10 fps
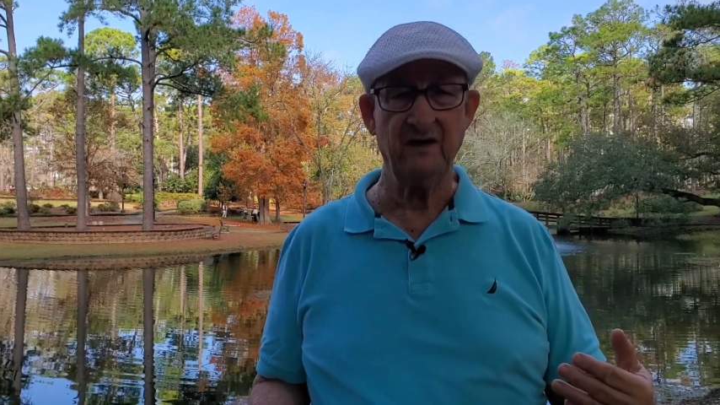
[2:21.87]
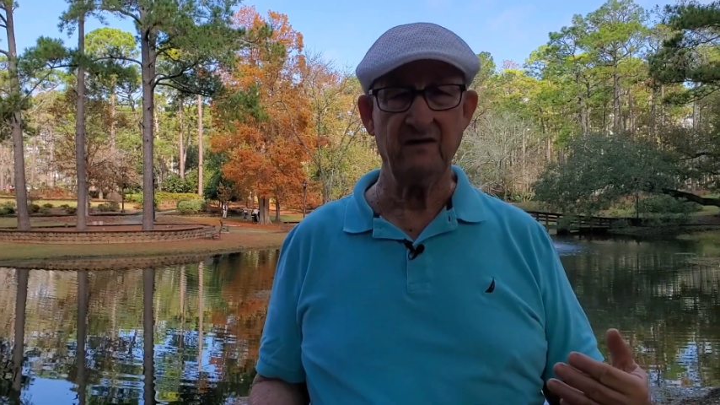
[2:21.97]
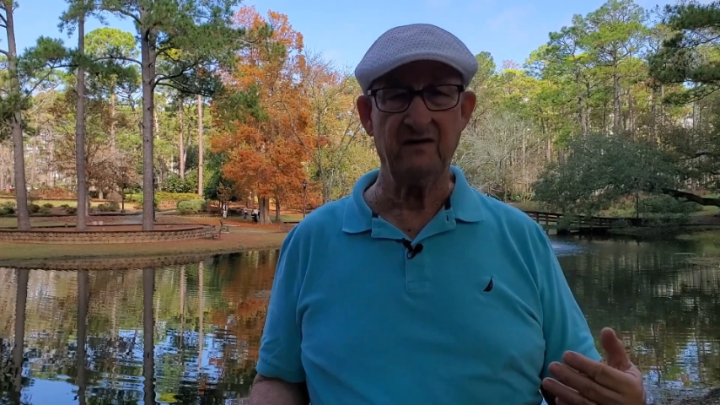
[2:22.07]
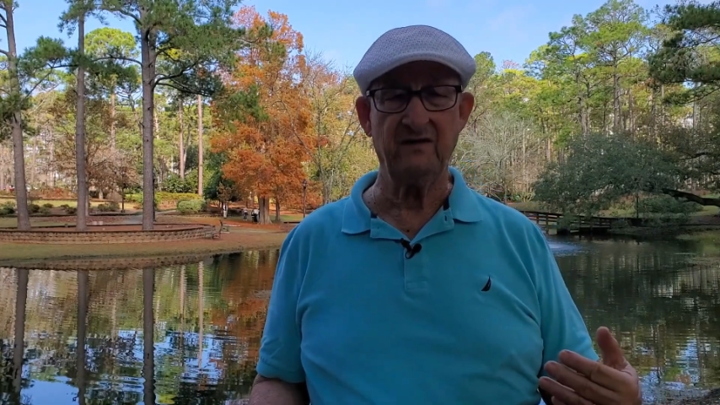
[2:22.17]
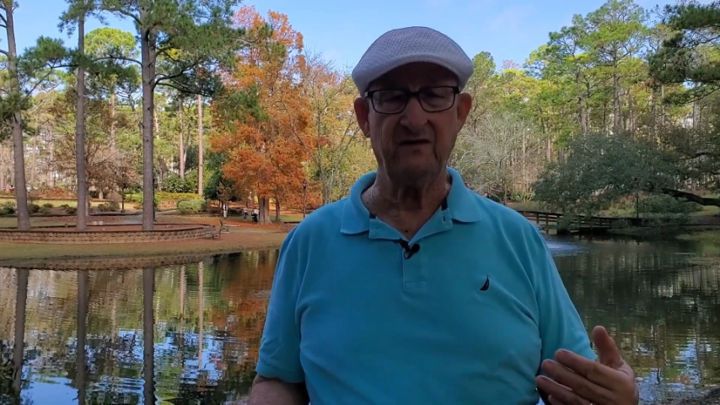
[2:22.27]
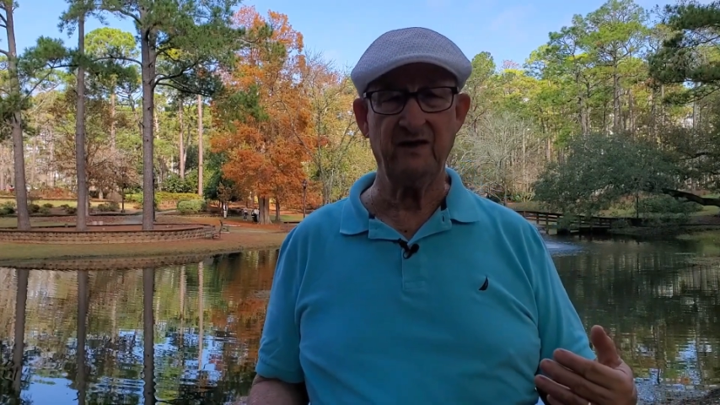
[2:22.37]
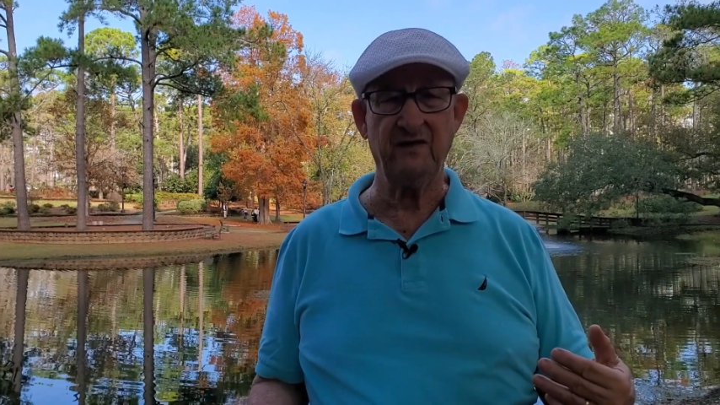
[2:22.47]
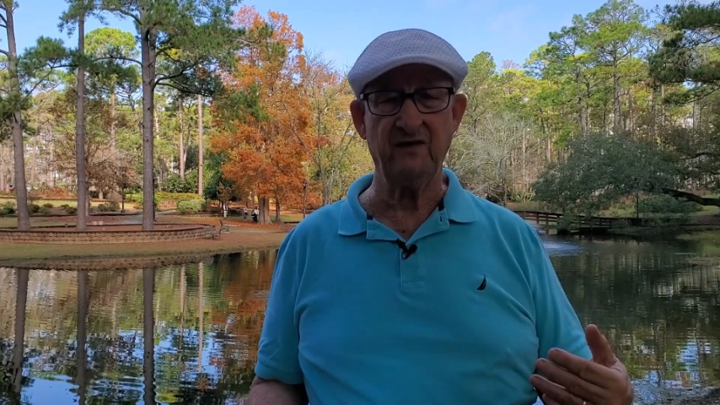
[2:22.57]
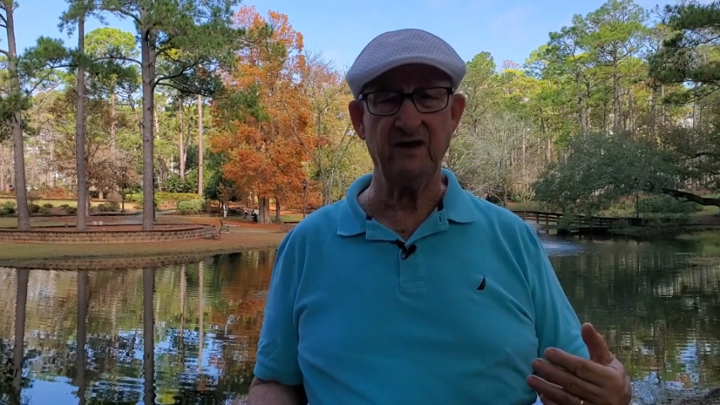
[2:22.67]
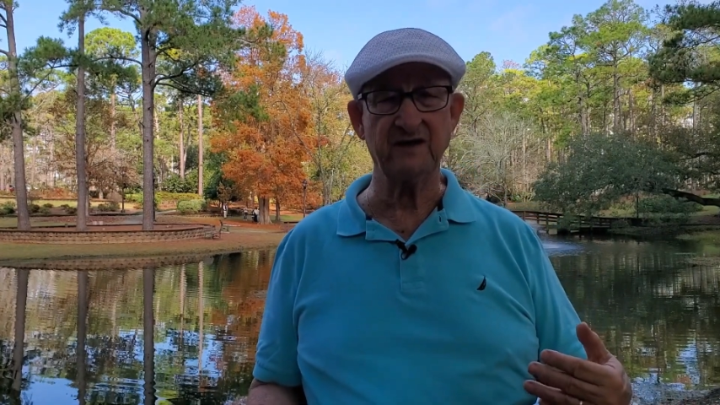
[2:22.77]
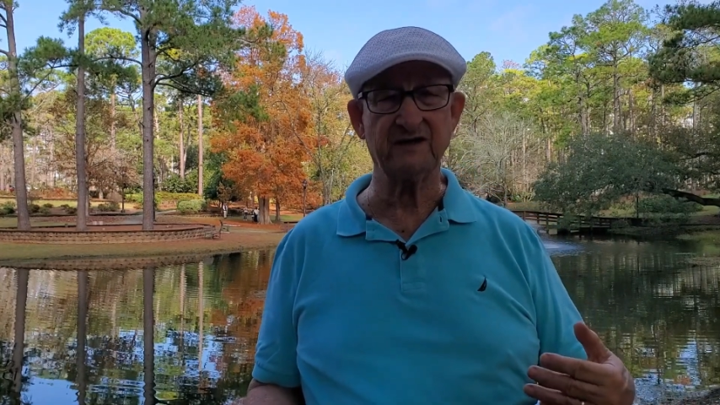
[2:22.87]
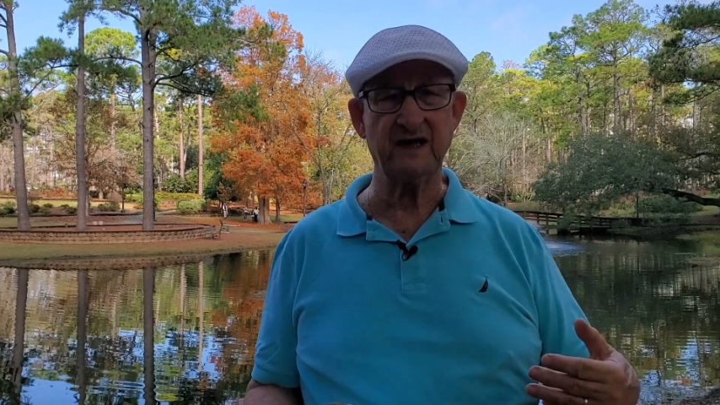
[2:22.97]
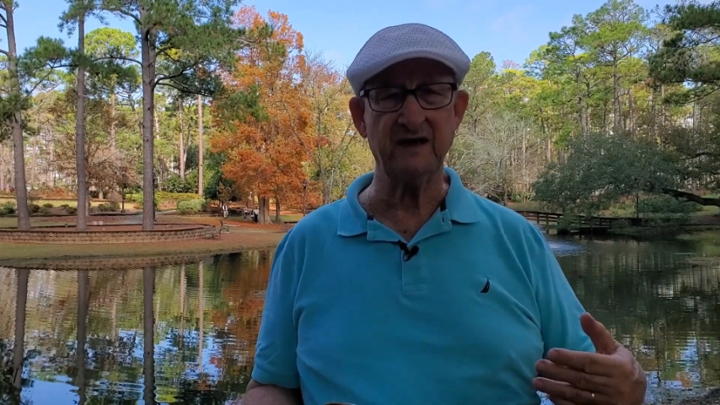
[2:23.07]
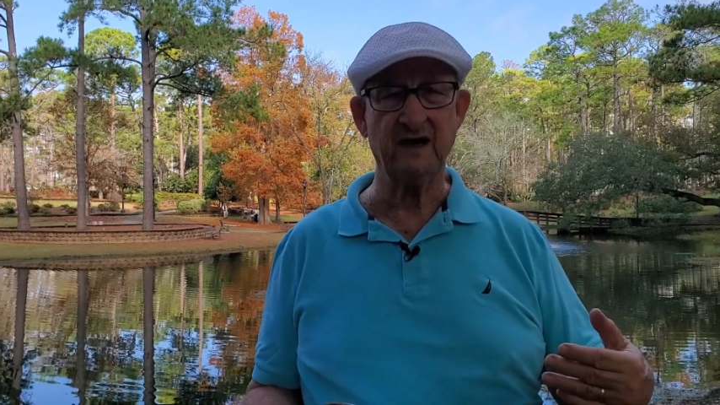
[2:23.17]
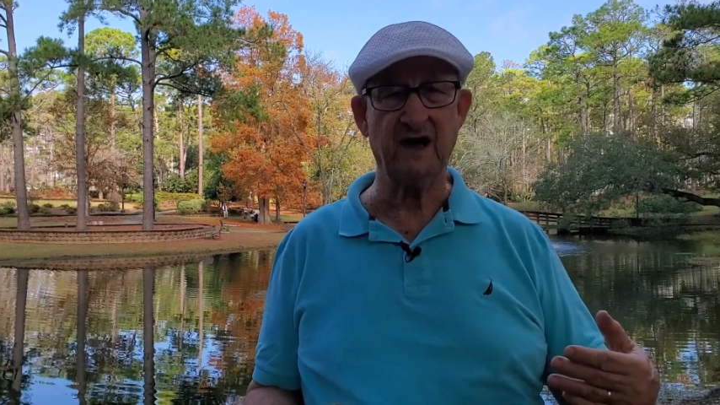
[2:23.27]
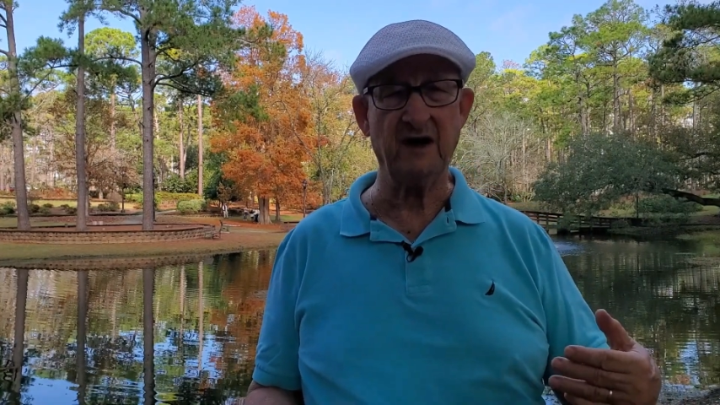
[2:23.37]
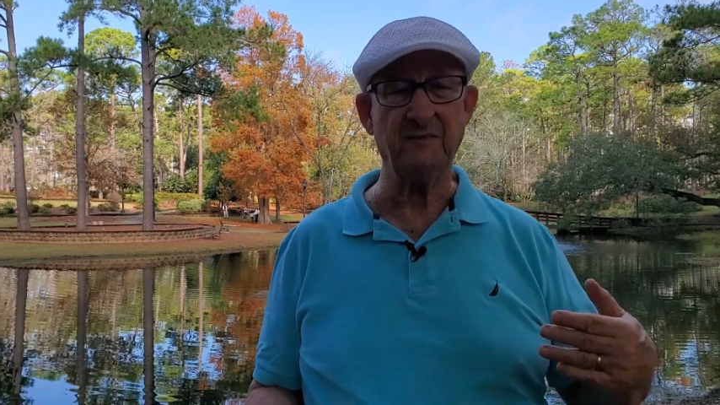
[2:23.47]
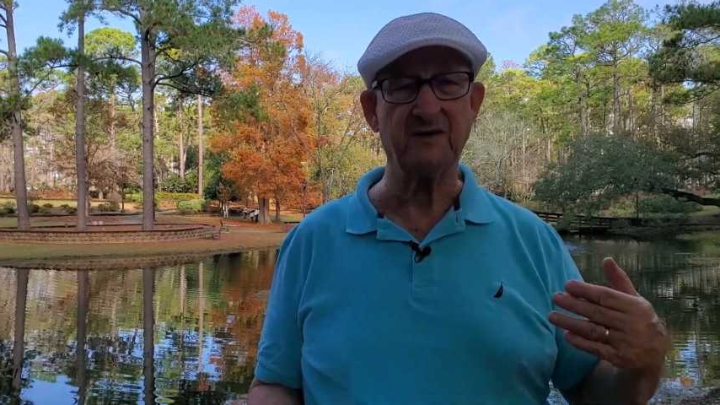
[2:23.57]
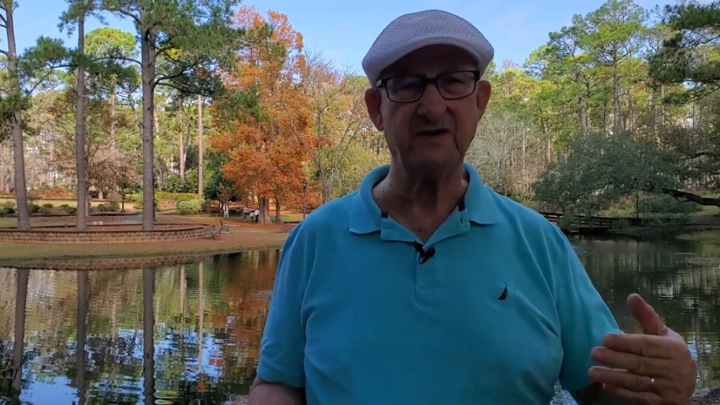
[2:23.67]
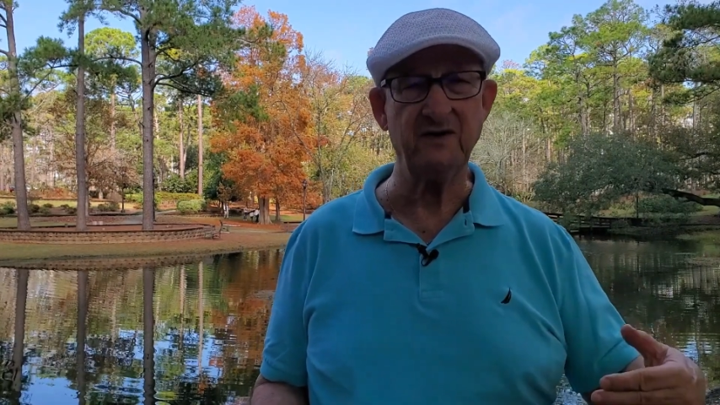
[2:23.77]
there is that
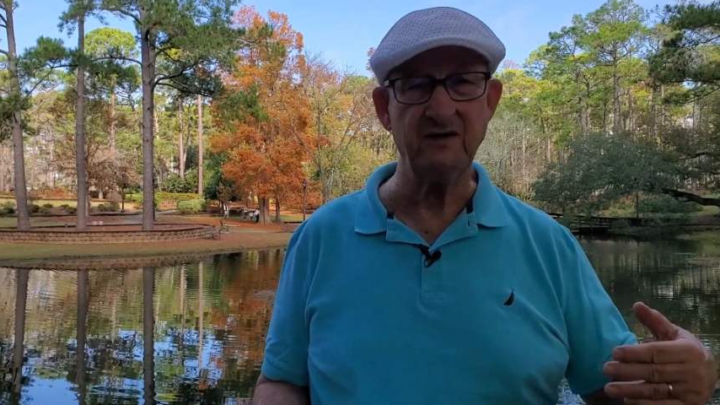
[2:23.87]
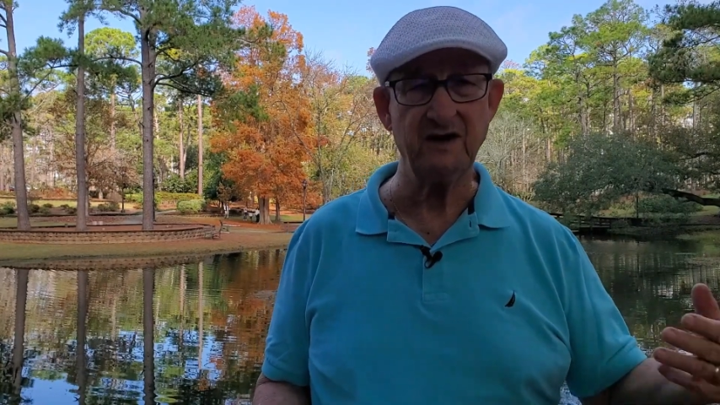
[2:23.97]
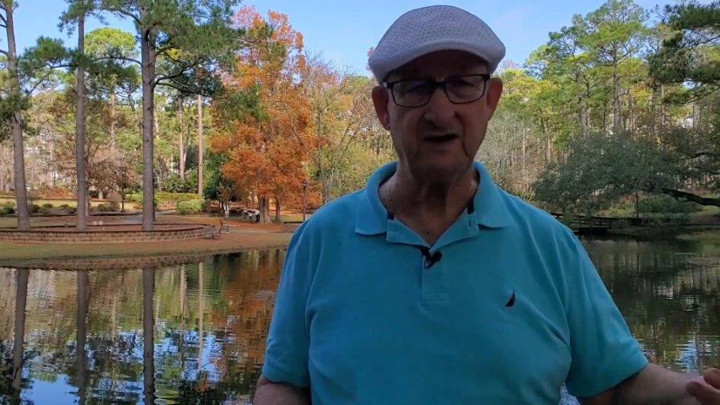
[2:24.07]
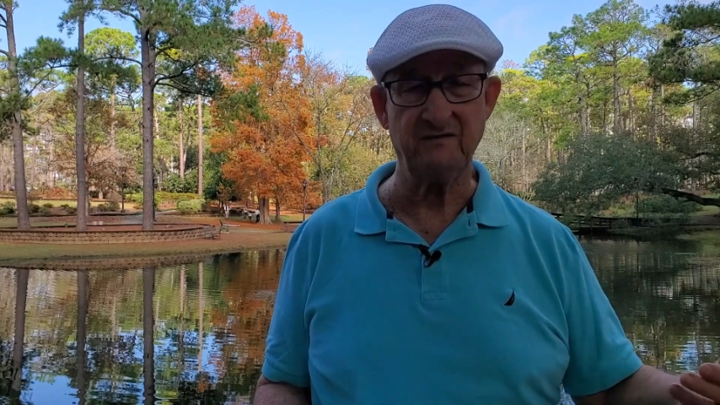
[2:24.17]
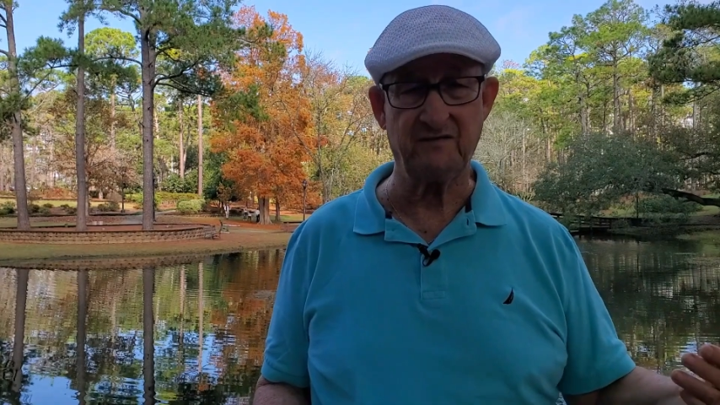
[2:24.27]
opportunity